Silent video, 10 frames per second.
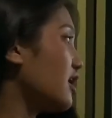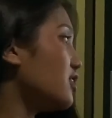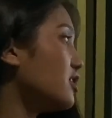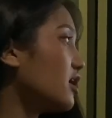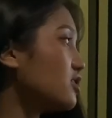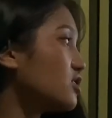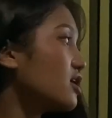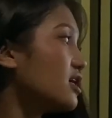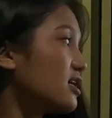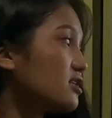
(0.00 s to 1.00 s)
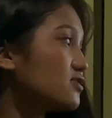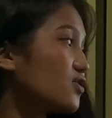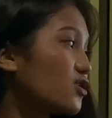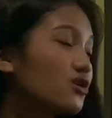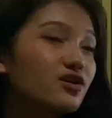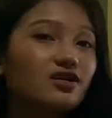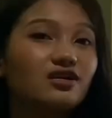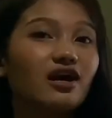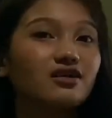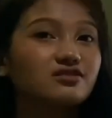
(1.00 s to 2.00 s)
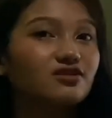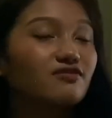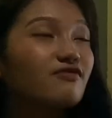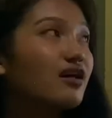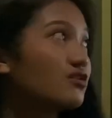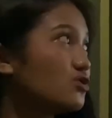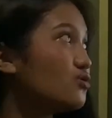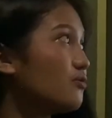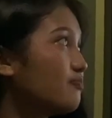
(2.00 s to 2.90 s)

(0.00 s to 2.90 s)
not his or her character value.